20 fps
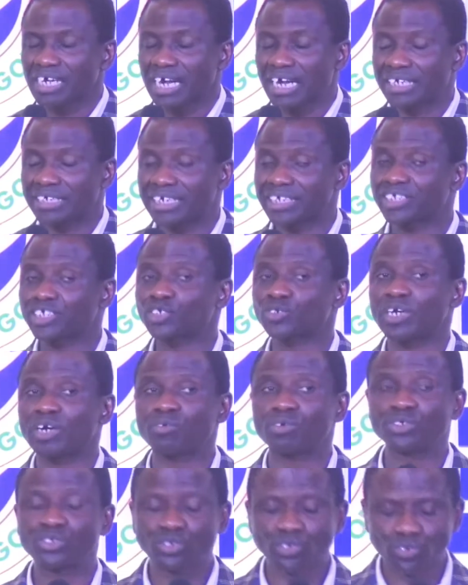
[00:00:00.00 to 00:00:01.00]
And that is why I
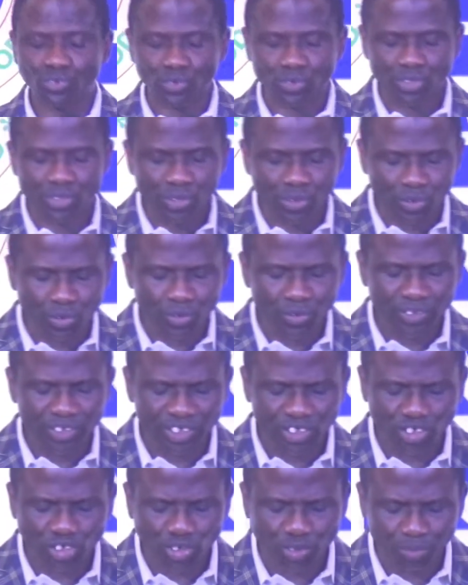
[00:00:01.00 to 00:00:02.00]
want you to know
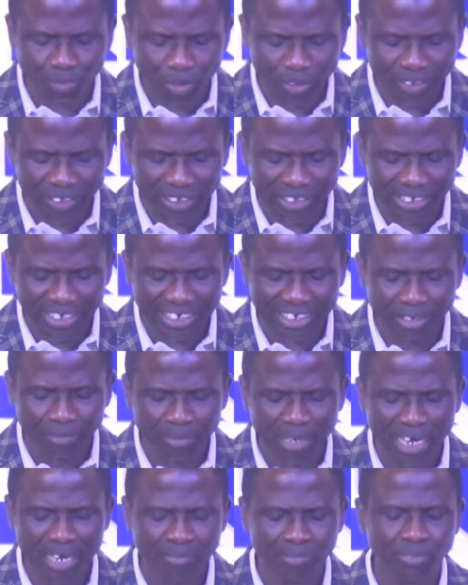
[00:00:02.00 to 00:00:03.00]
this morning that the
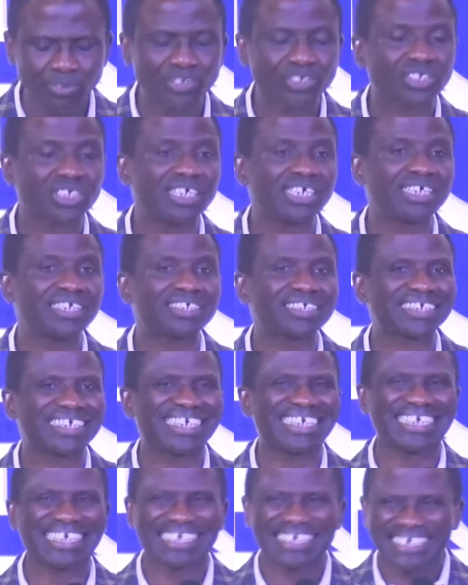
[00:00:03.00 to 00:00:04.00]
Bible says
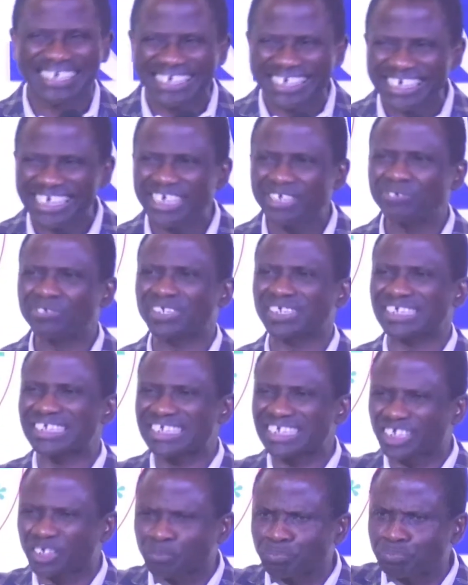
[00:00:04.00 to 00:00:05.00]
he gives
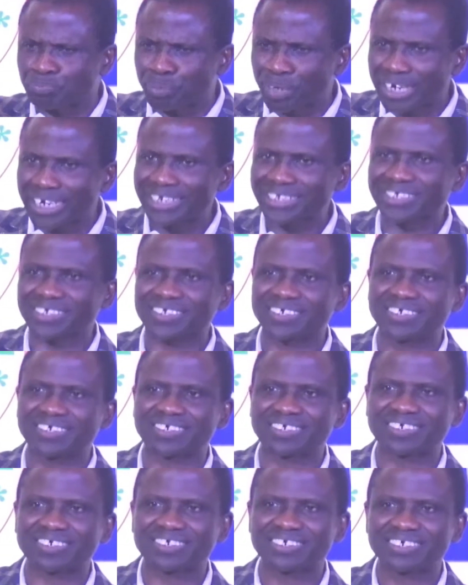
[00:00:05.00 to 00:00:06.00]
his
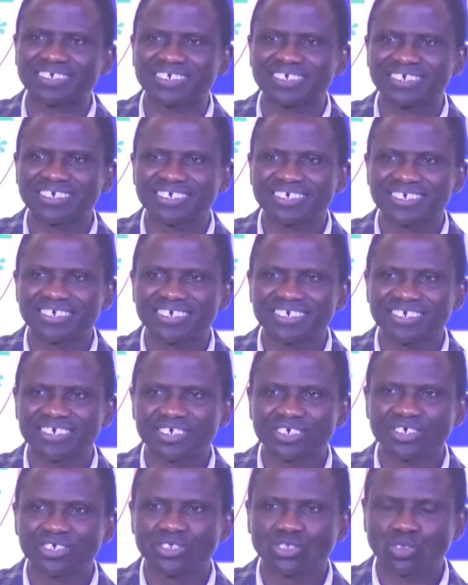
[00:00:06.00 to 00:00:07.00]
blessings
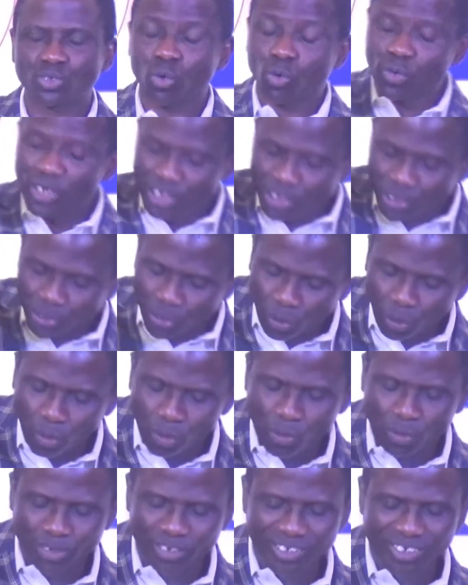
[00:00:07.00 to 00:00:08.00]
to his
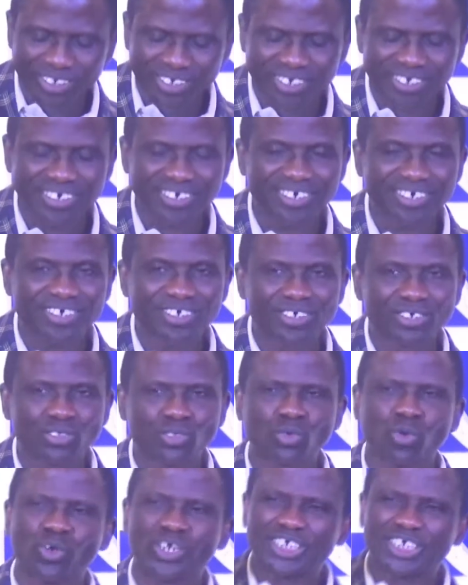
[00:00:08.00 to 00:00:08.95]
own, to